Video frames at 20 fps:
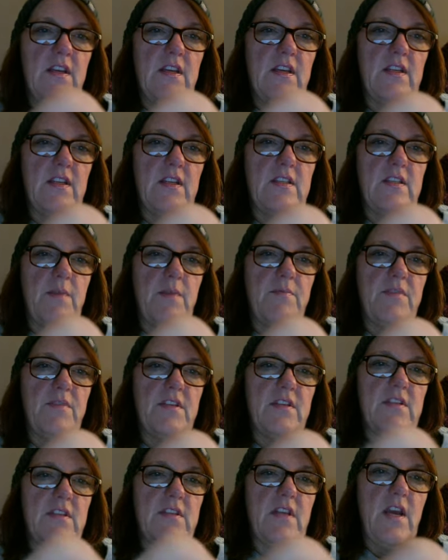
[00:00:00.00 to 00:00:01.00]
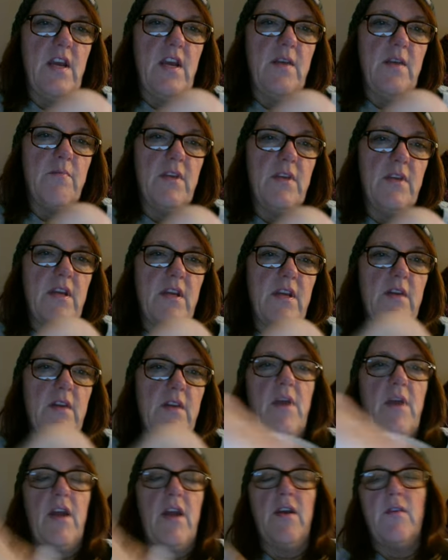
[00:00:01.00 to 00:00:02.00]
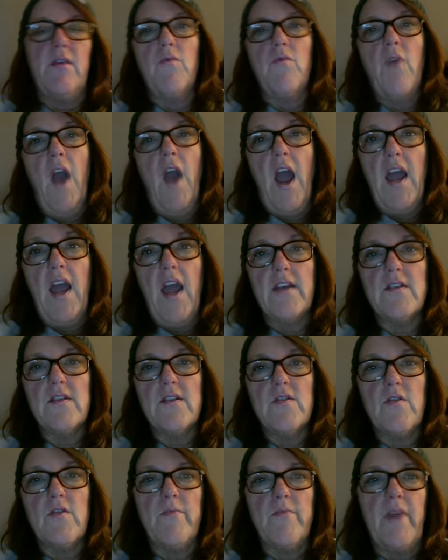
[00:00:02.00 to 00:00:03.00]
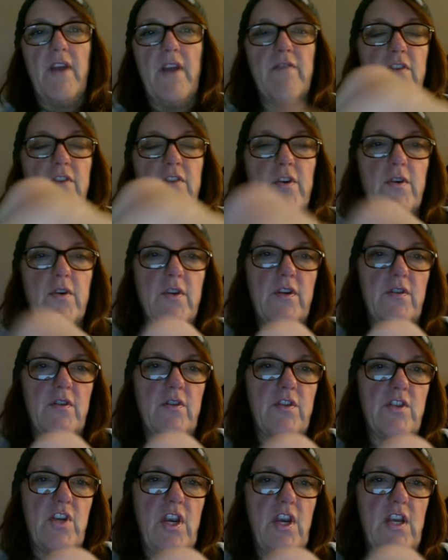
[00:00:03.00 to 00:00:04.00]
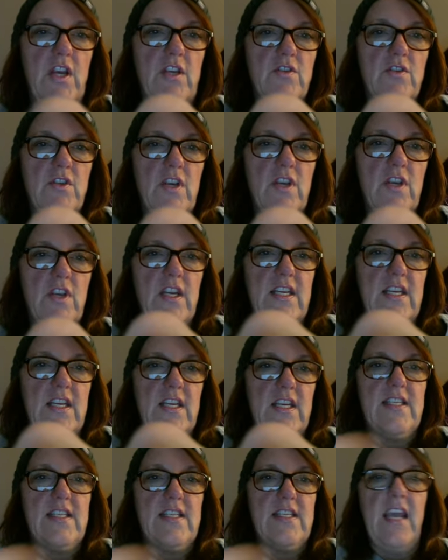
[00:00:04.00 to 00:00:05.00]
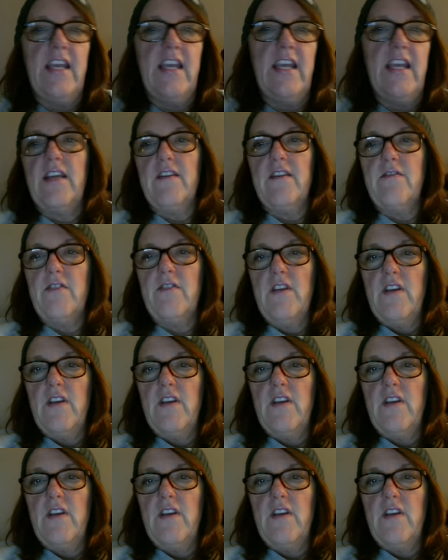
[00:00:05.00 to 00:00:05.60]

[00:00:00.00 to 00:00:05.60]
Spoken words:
except this time my rise or my vertical change is negative.